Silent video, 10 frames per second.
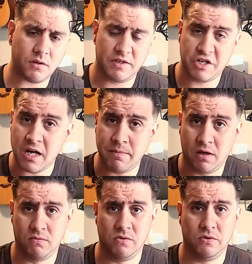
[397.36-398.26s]

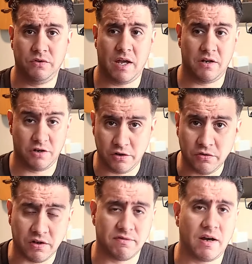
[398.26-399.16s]
chainmail rules and you're
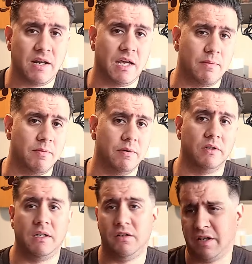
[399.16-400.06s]
using fighting
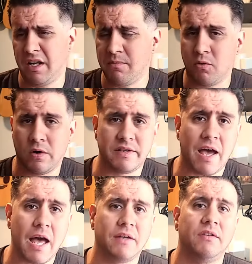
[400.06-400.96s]
capability you're getting more
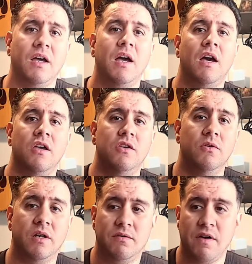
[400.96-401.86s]
attacks you
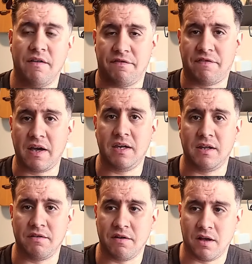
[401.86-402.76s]
can fight
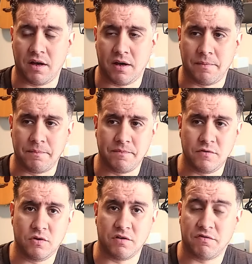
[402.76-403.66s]
in um,
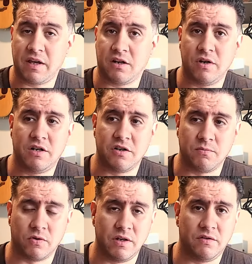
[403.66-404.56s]
you can fight creatures
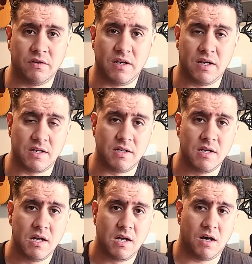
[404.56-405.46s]
more easily in
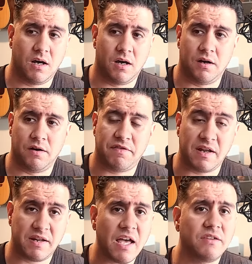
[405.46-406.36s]
uh,
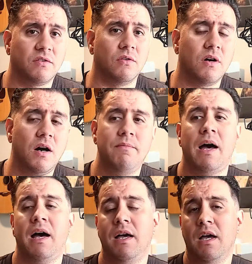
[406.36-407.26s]
fantastical
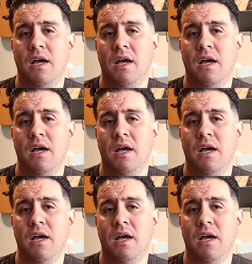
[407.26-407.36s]
combat